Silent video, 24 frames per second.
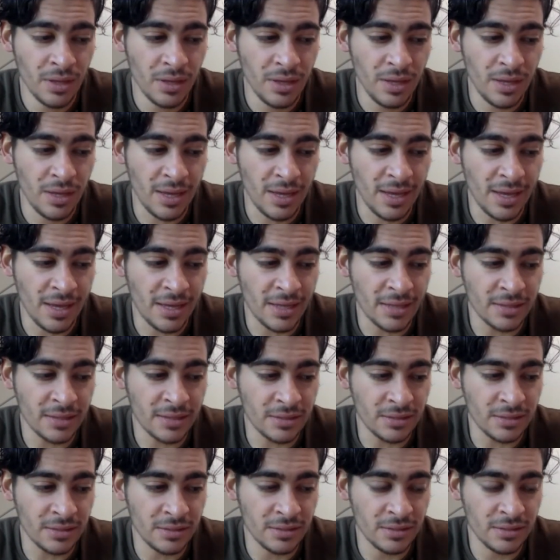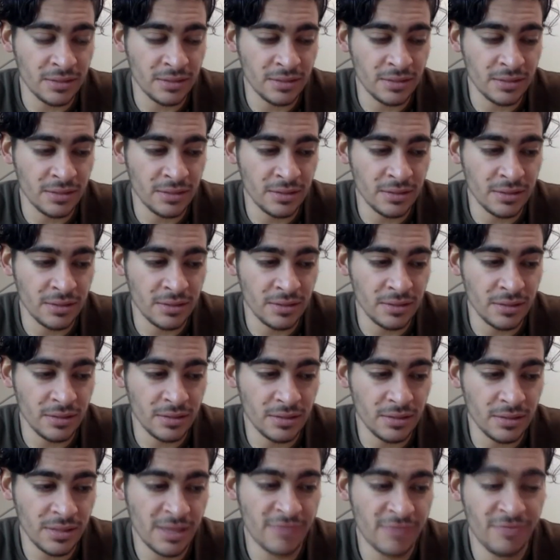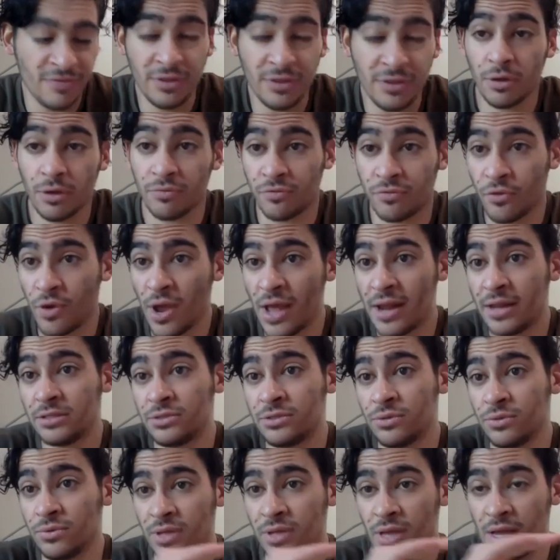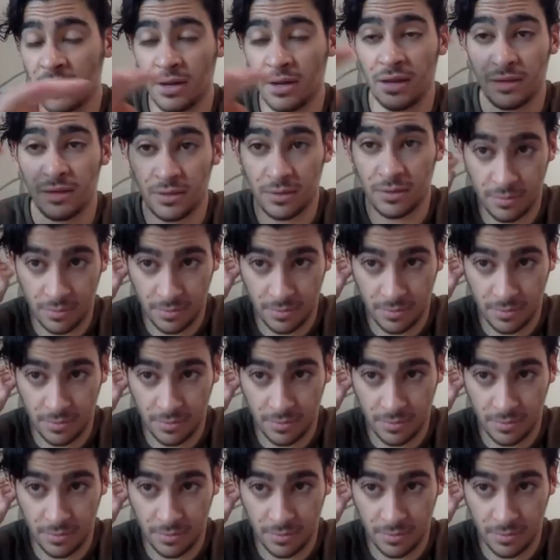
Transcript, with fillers: and that feeling of gratitude kind of like